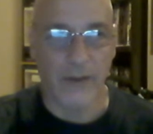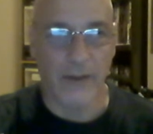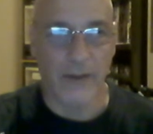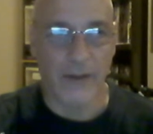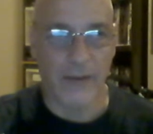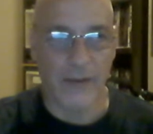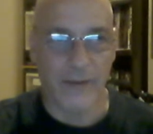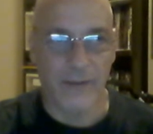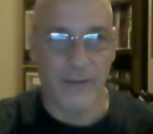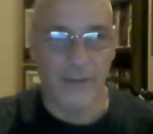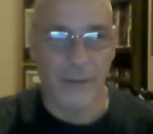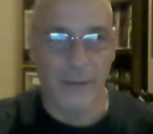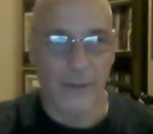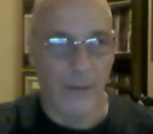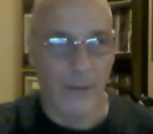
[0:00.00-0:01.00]
and
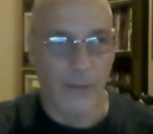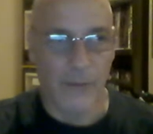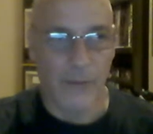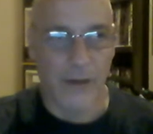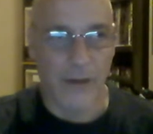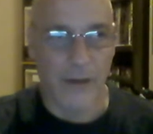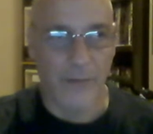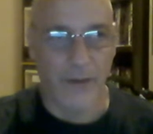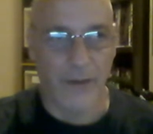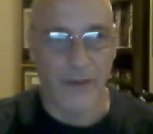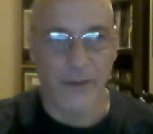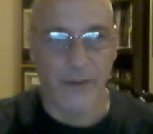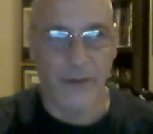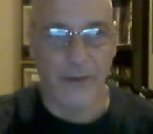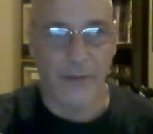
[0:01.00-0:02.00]
we'll have a
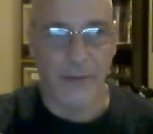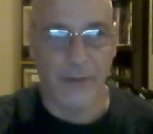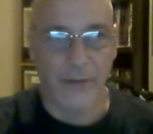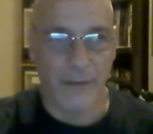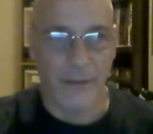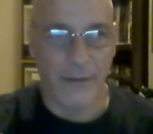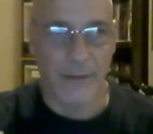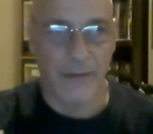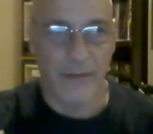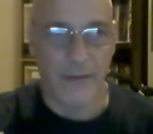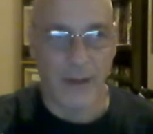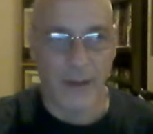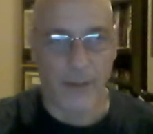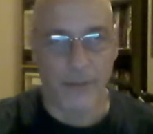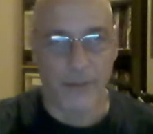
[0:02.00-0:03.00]
300th
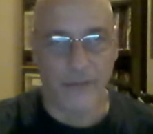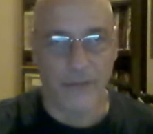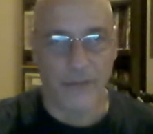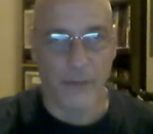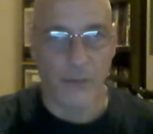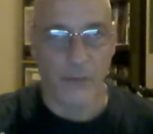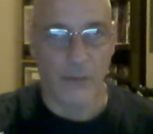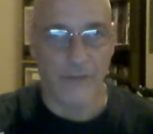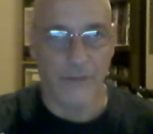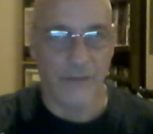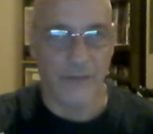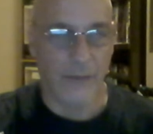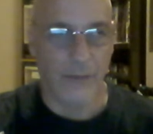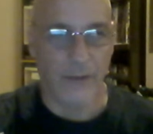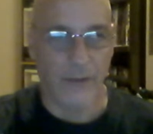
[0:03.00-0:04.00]
episode
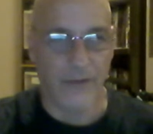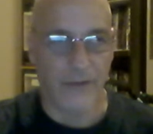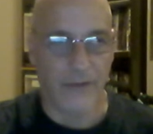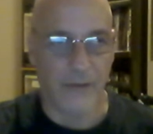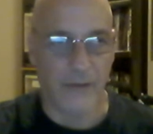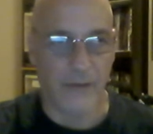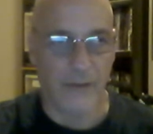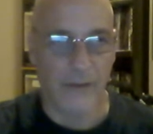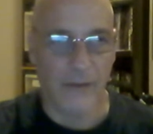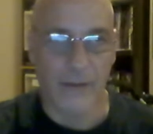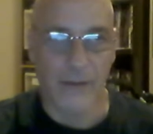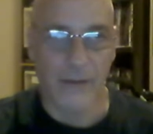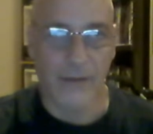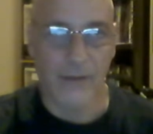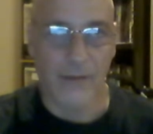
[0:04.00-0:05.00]
celebration
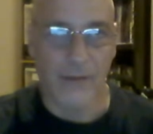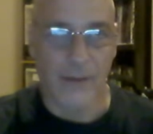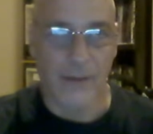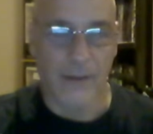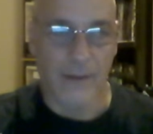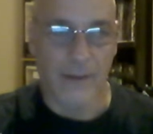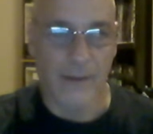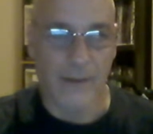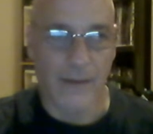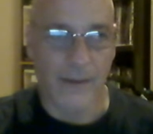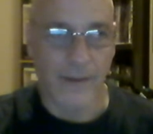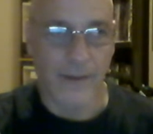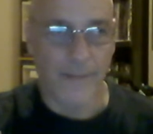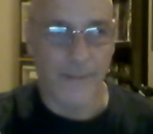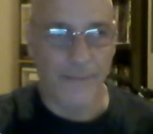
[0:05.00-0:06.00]

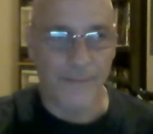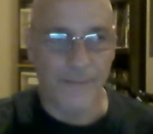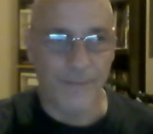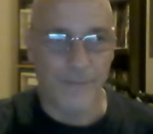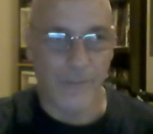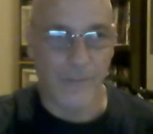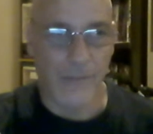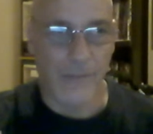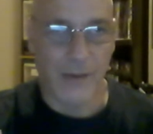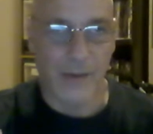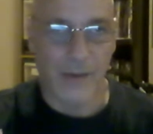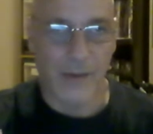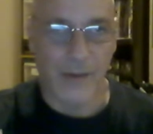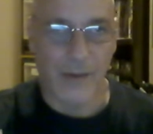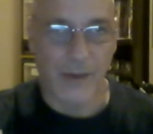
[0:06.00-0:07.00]
come
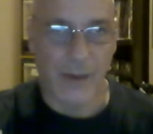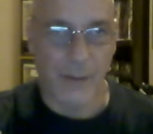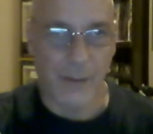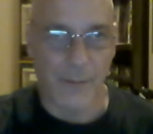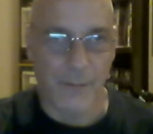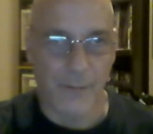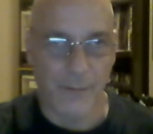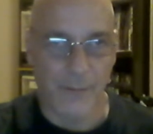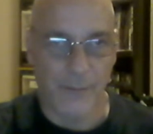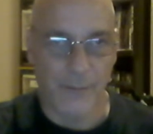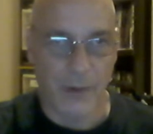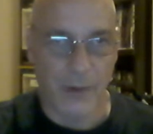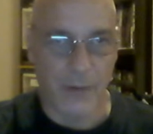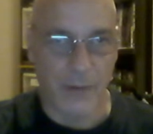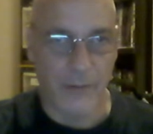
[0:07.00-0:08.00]

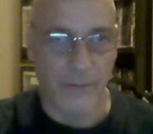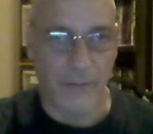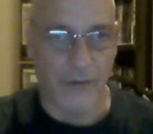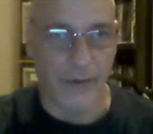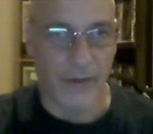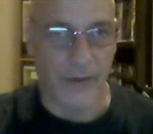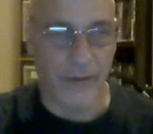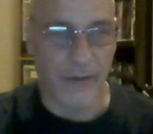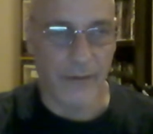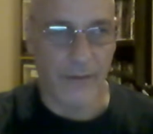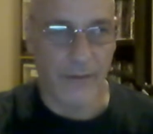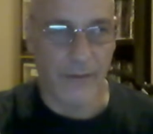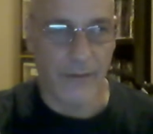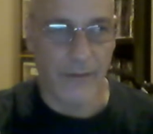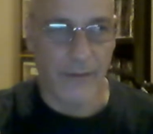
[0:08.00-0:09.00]
probably Friday.
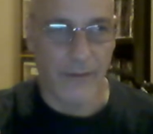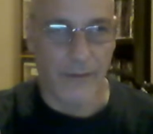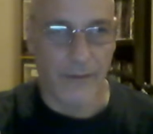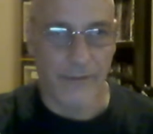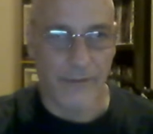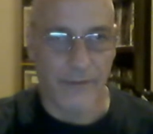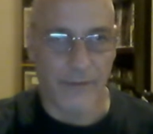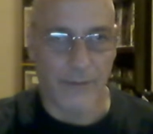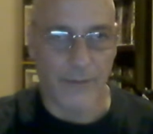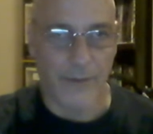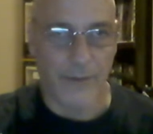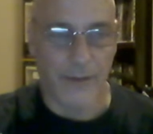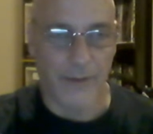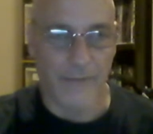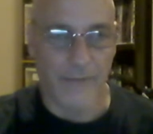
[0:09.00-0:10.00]

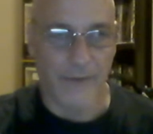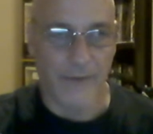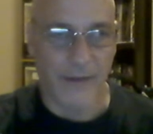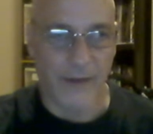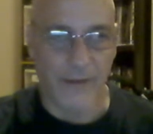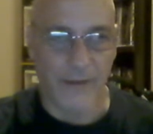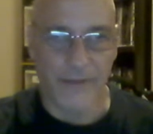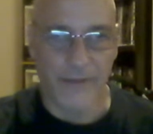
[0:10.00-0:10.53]
So take care till